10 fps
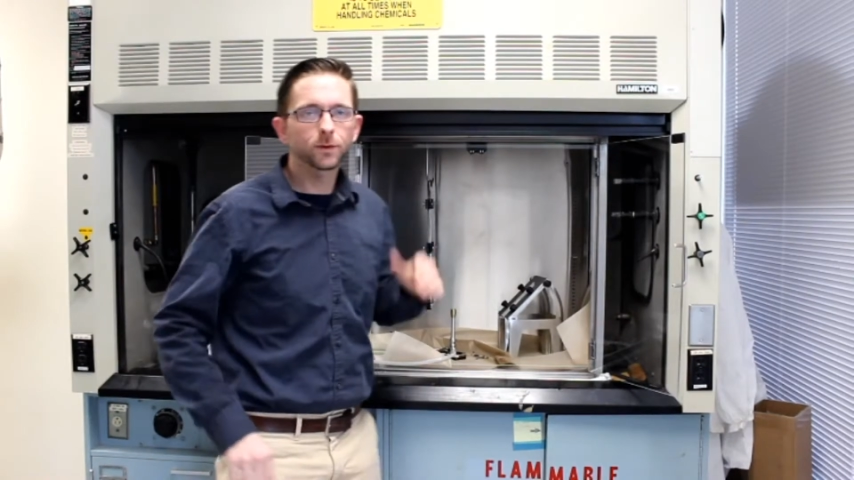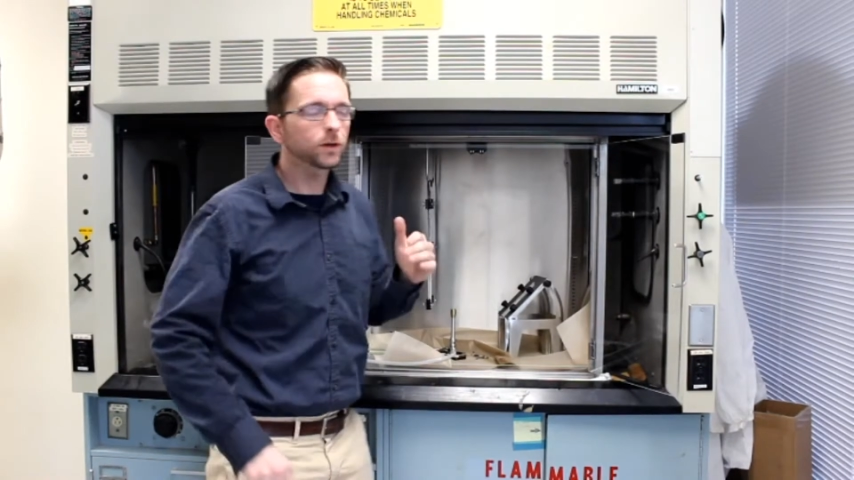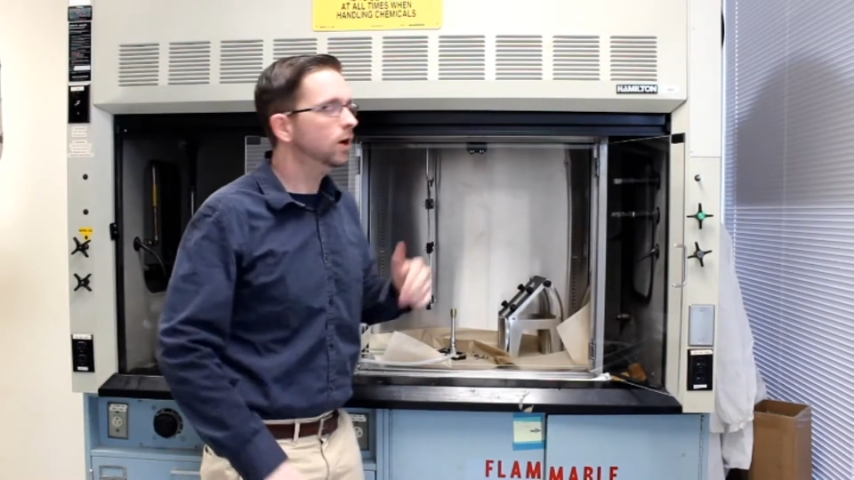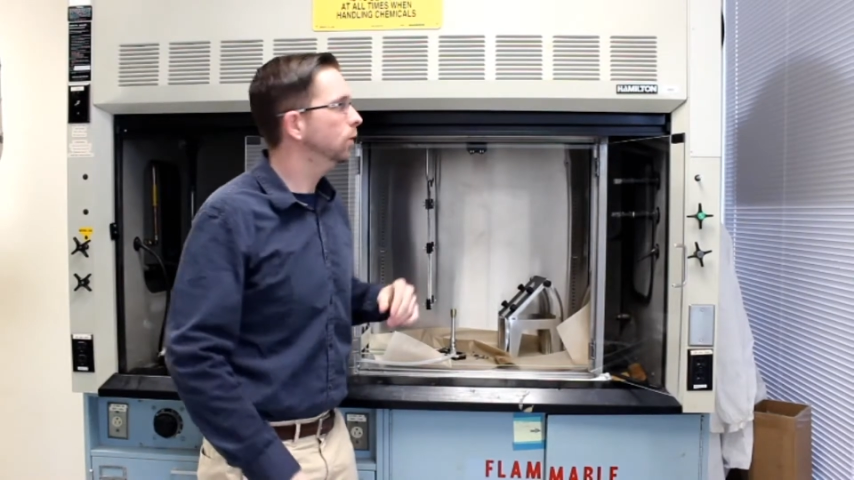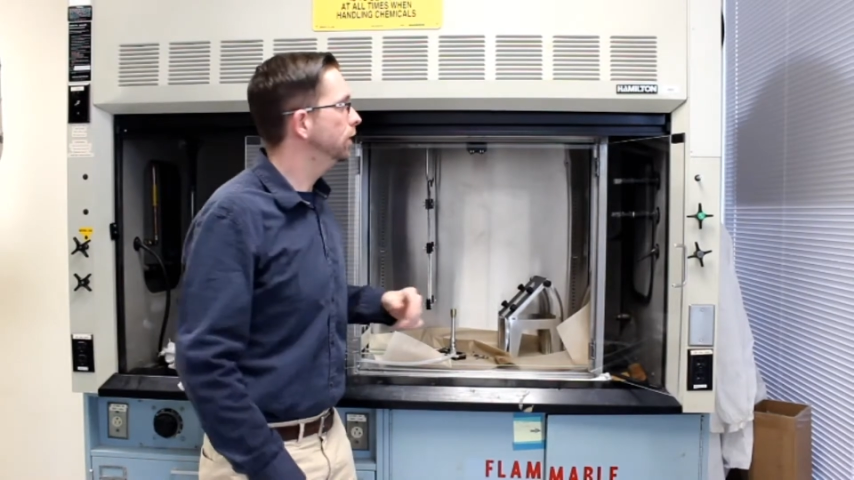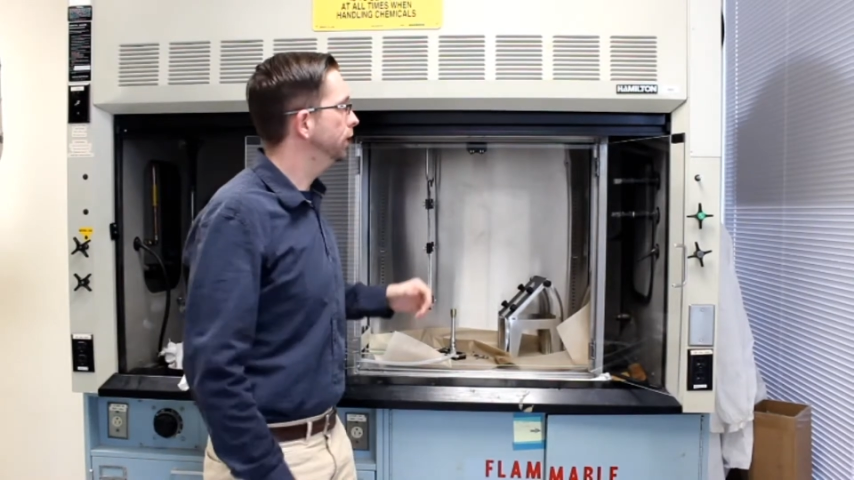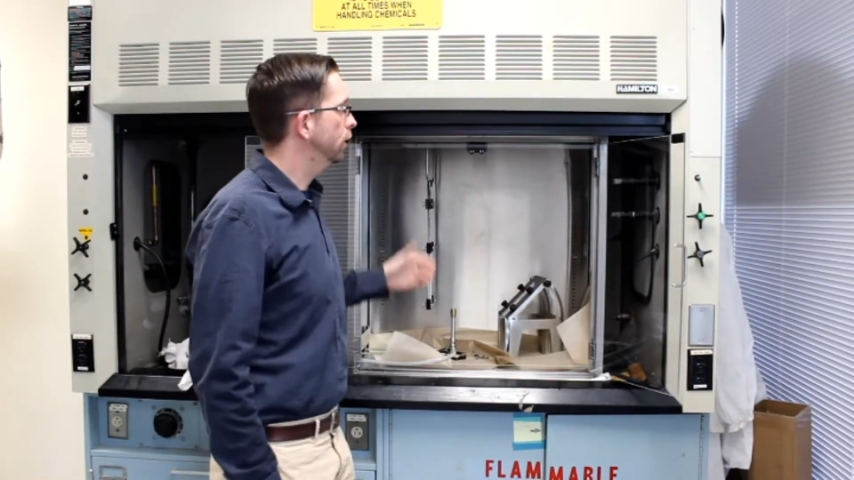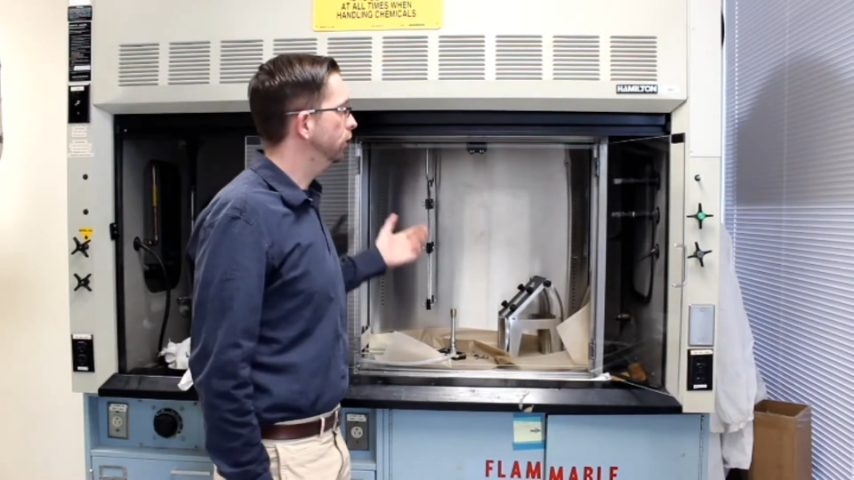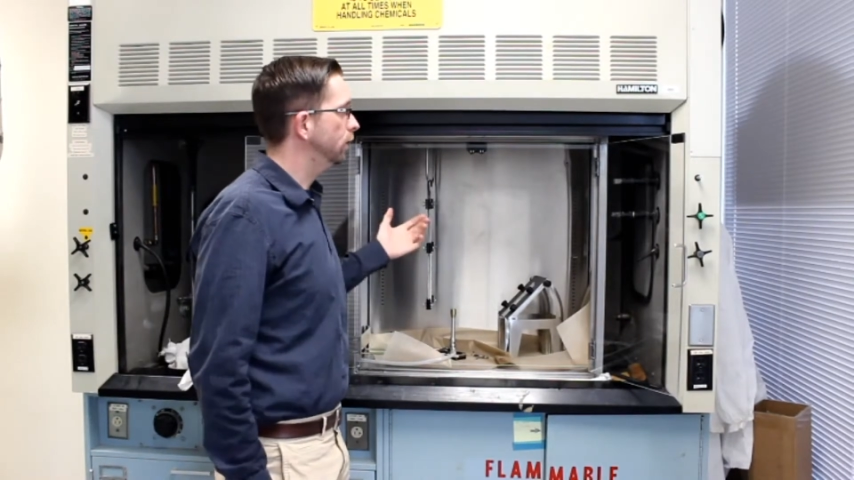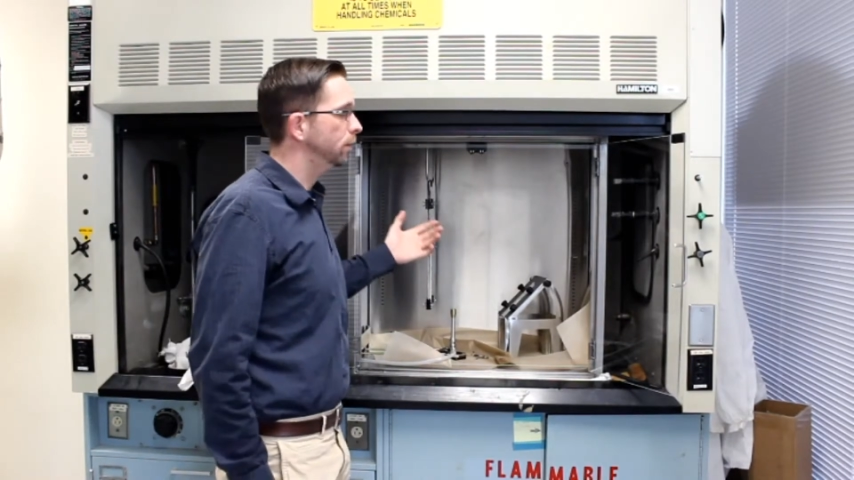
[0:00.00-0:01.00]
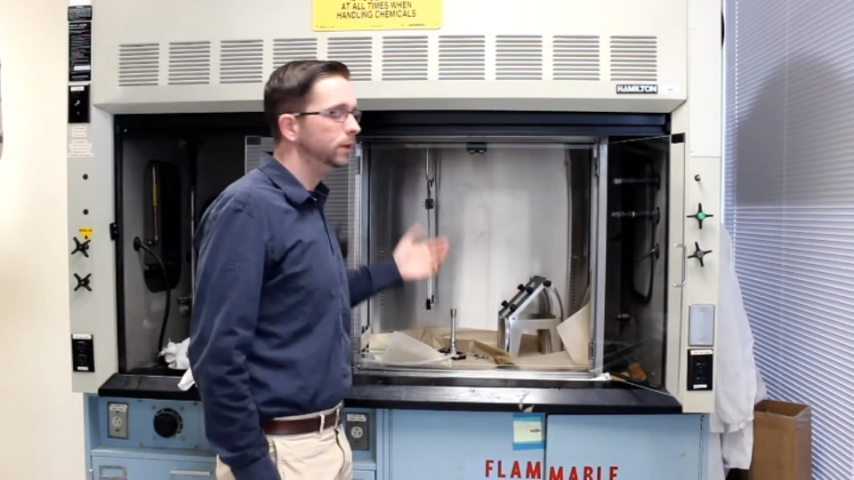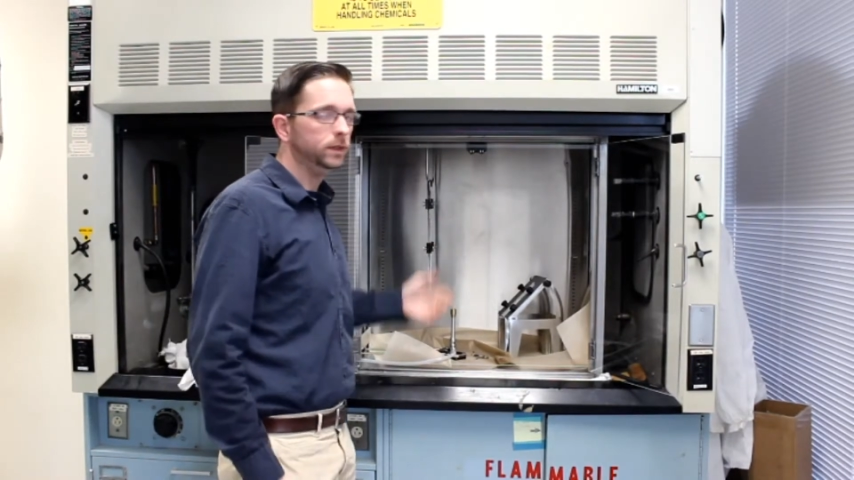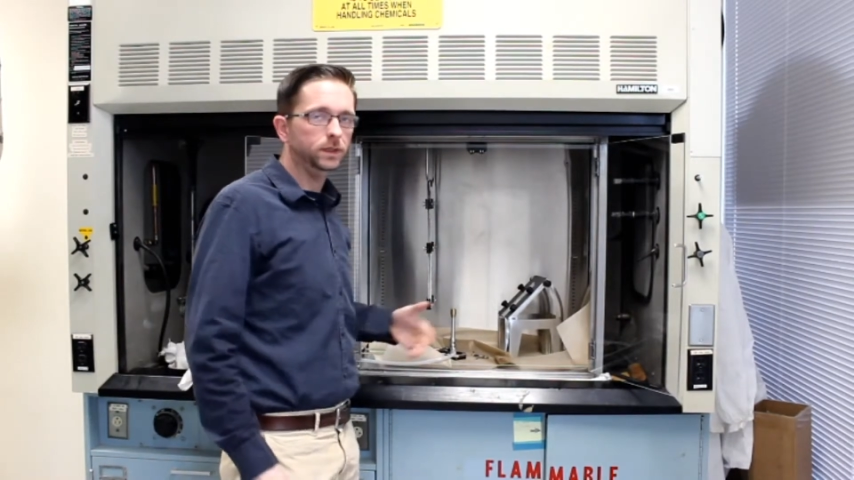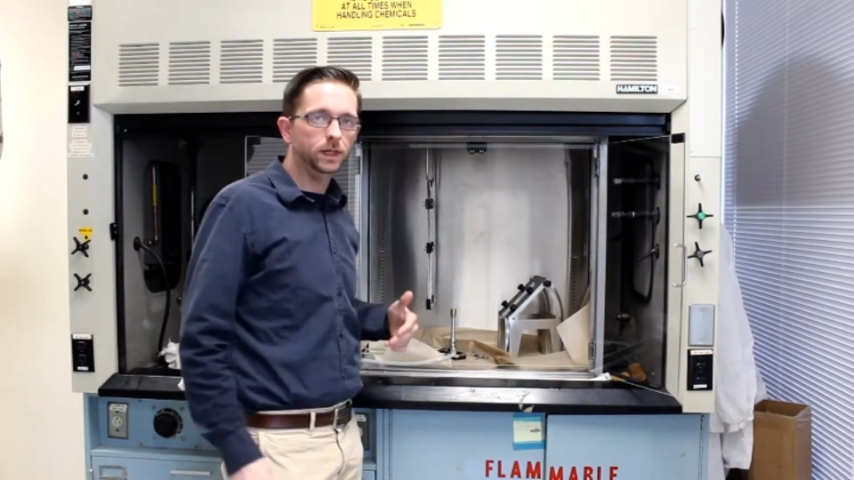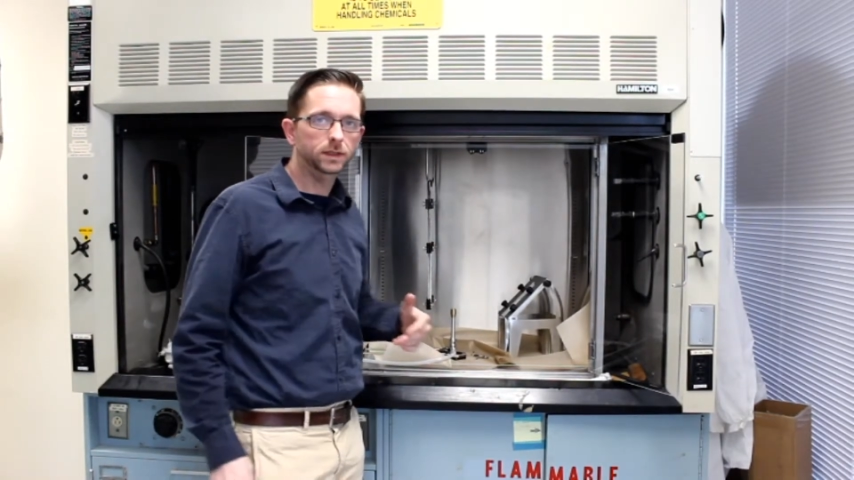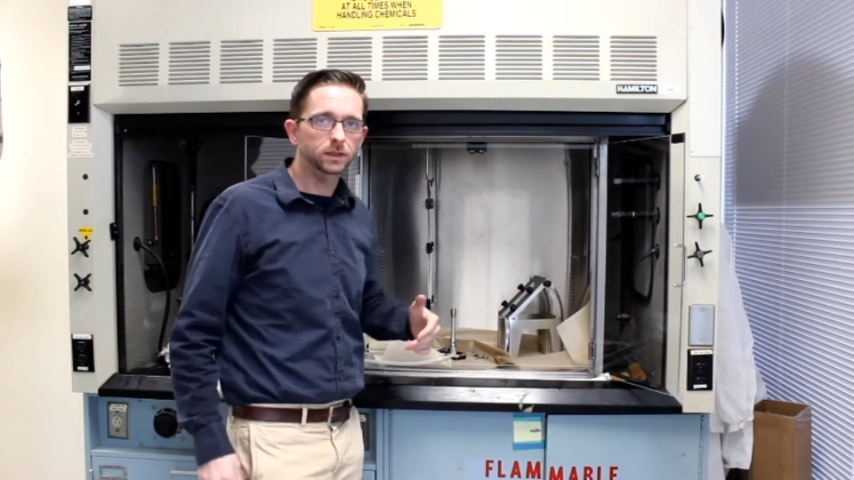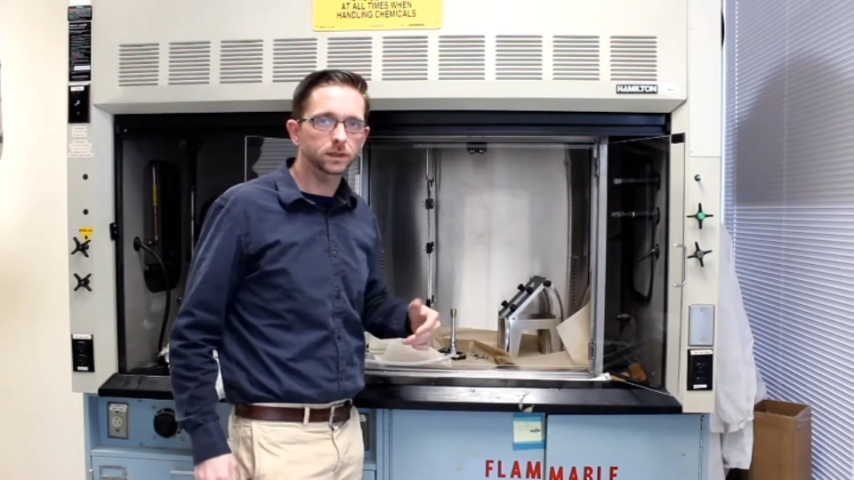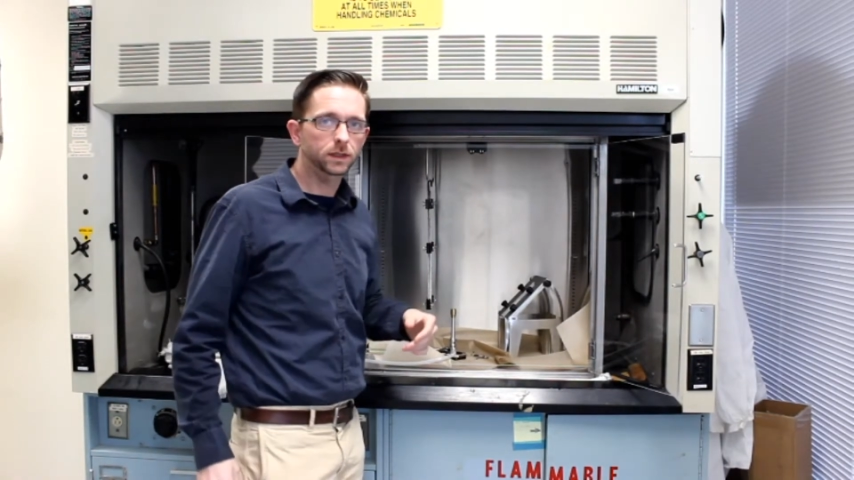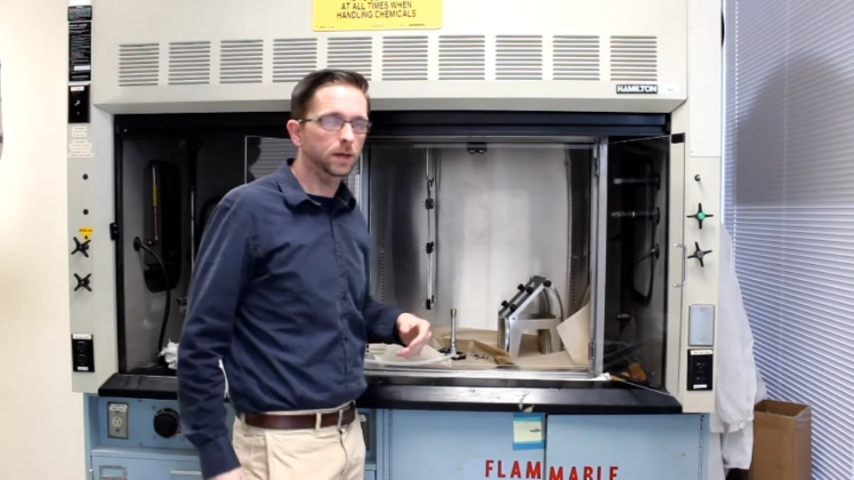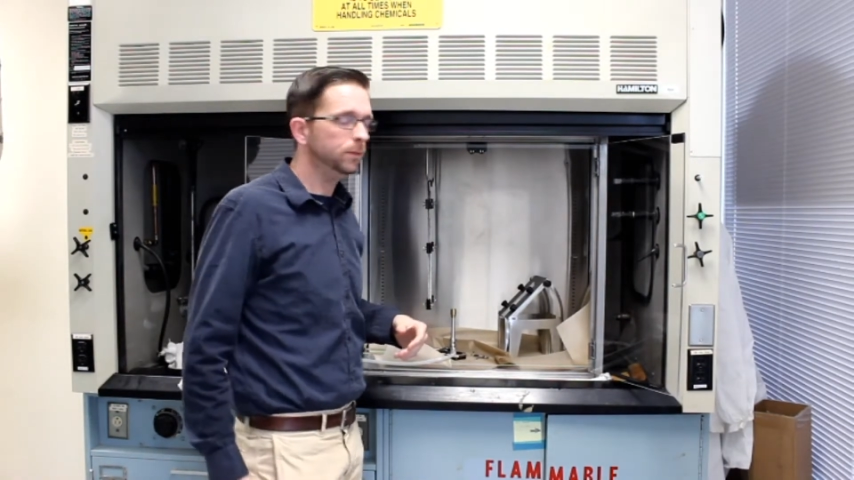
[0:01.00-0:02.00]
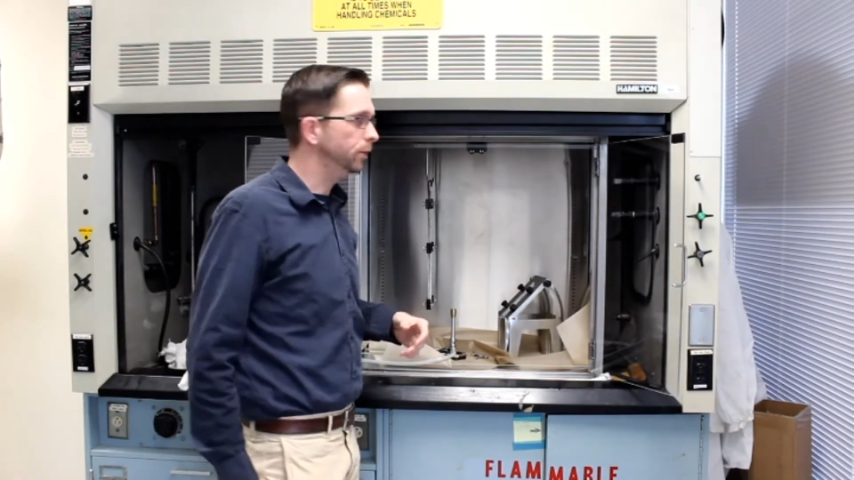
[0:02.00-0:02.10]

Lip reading: we are with our flammability testing chamber.